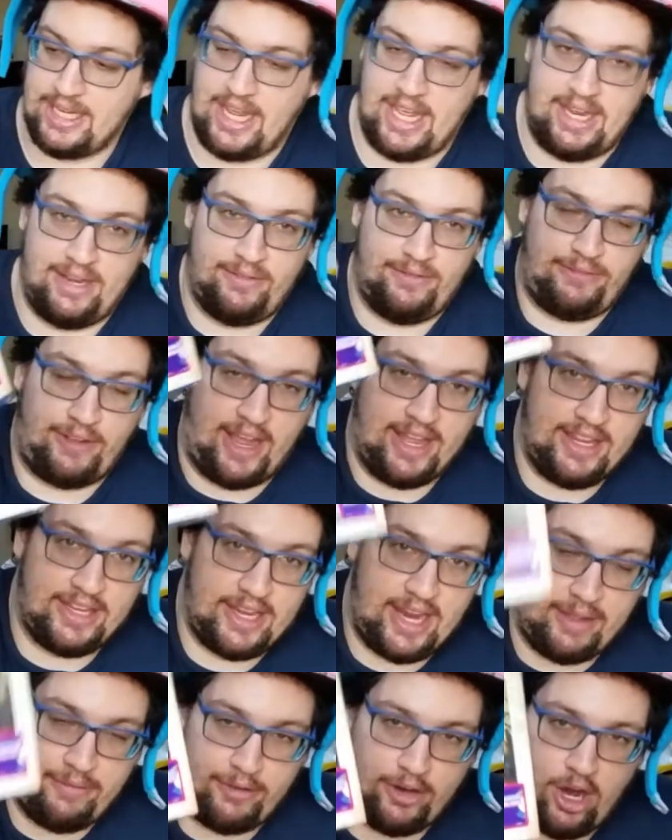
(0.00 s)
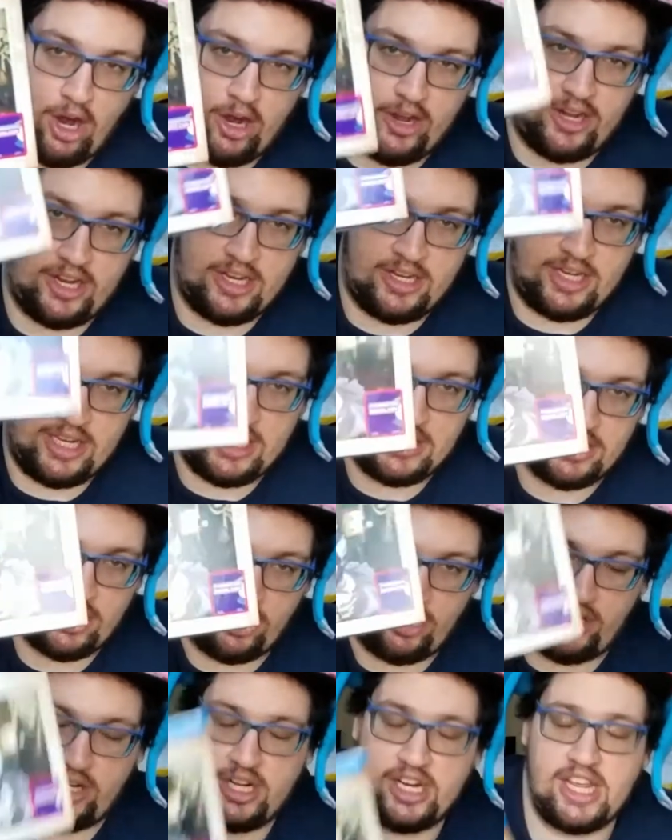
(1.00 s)
in Violet Evergarden,
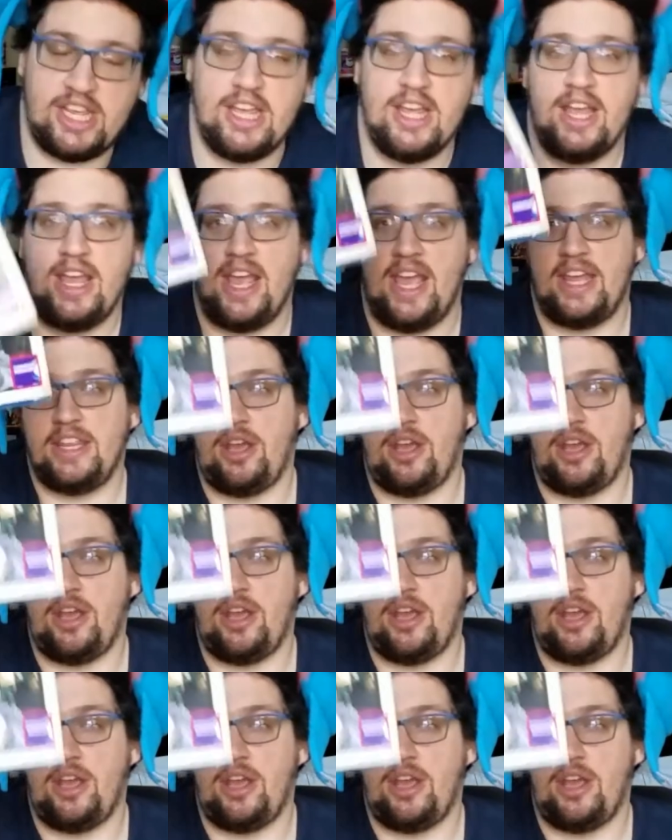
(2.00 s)
Eternity, and